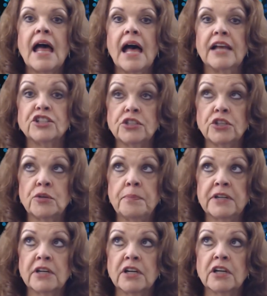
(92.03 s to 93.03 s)

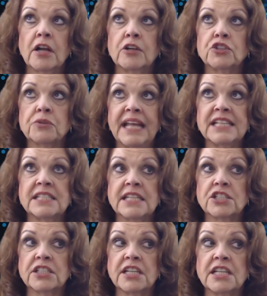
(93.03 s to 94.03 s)
Jupiter
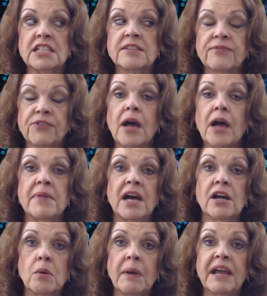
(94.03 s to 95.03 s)
transitions from
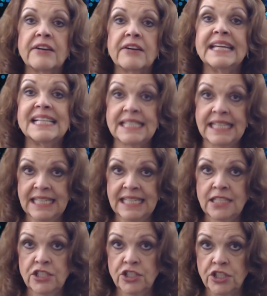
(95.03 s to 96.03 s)
Aquarius
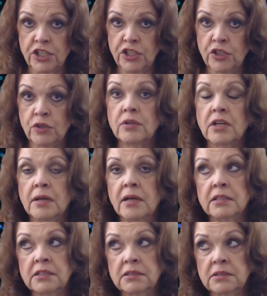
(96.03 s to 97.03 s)
into
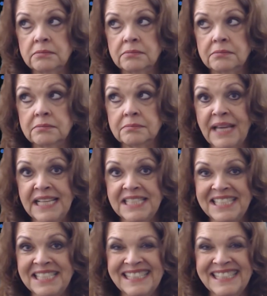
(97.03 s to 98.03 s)

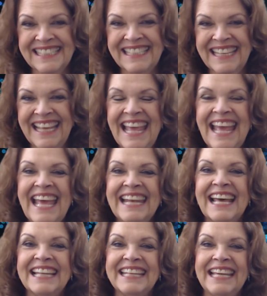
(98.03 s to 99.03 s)
Pisces.
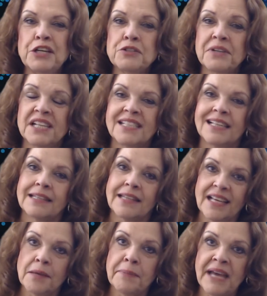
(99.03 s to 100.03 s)
Now the interesting
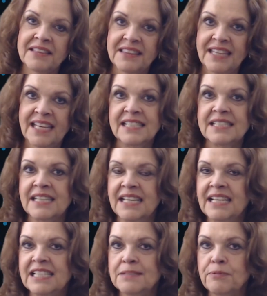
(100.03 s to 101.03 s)
thing about this
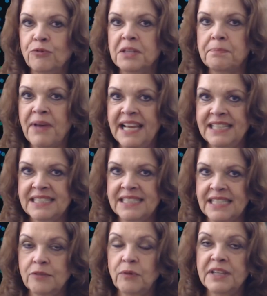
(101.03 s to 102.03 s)
is with
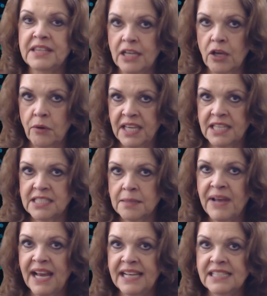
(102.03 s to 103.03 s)
Pisces, with it going into
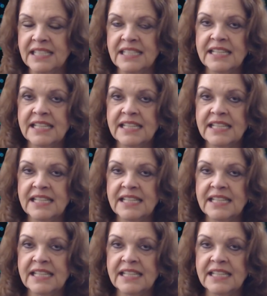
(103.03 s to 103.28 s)
Pisces,